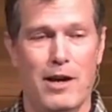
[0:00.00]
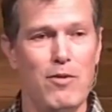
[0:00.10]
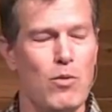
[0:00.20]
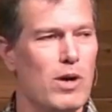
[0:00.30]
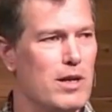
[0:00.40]

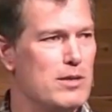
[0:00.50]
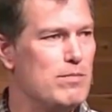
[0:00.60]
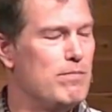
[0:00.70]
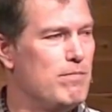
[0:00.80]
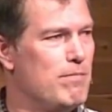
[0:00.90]
Everyone is
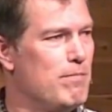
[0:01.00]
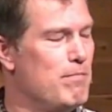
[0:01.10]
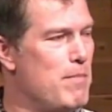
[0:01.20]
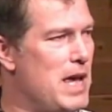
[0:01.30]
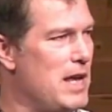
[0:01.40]

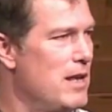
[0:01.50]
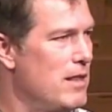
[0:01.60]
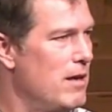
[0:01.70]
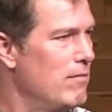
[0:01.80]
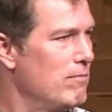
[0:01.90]
made in
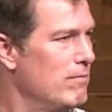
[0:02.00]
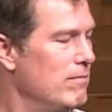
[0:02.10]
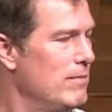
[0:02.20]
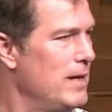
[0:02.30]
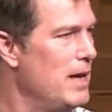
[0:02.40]
the
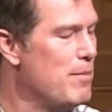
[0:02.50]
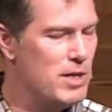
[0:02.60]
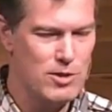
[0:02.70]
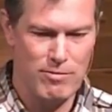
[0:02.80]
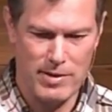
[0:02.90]

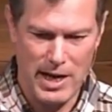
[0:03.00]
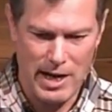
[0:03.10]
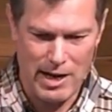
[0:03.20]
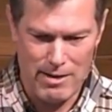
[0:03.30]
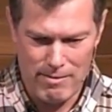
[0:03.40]
image of God.